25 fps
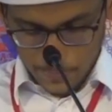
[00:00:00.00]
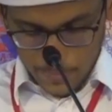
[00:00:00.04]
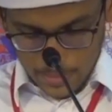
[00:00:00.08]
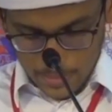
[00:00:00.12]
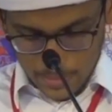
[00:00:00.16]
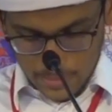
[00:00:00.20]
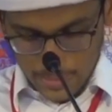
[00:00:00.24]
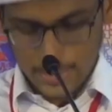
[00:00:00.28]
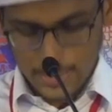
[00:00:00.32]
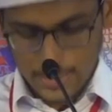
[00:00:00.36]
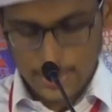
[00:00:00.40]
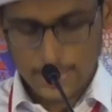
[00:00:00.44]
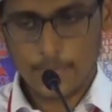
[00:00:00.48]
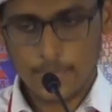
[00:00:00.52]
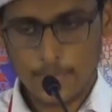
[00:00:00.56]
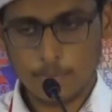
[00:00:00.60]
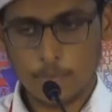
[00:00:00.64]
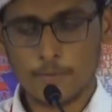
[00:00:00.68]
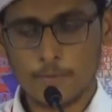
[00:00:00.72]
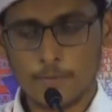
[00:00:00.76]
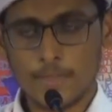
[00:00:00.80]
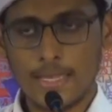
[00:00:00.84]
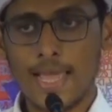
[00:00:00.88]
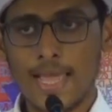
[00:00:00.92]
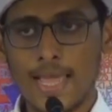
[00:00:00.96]
That is some
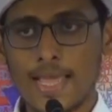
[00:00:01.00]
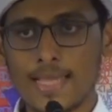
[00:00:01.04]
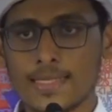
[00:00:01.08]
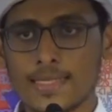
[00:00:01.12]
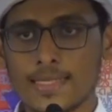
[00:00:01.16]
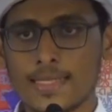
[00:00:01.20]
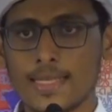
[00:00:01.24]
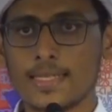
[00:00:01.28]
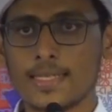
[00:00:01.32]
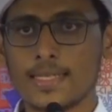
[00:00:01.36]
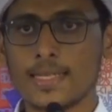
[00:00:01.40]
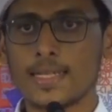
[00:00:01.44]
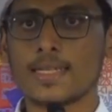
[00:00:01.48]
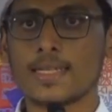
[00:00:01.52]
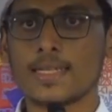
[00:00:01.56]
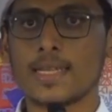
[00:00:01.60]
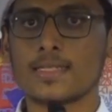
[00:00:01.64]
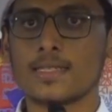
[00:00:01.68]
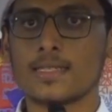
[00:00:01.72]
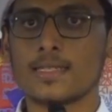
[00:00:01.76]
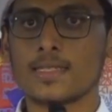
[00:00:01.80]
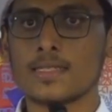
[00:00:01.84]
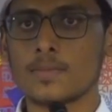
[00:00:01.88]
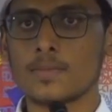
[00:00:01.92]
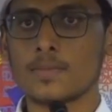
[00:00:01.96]
of the aesthetic
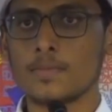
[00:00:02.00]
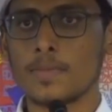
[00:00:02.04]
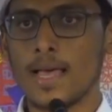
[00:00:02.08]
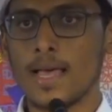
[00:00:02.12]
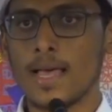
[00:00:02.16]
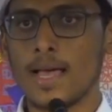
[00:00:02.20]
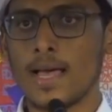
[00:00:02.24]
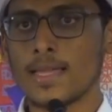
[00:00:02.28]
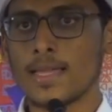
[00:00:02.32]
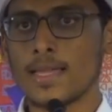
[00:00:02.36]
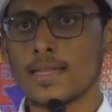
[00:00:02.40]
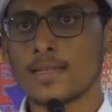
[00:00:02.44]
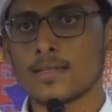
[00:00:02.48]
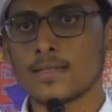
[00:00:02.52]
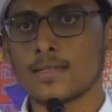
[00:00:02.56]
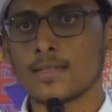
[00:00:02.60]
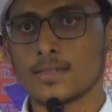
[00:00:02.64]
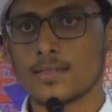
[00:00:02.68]
touches behind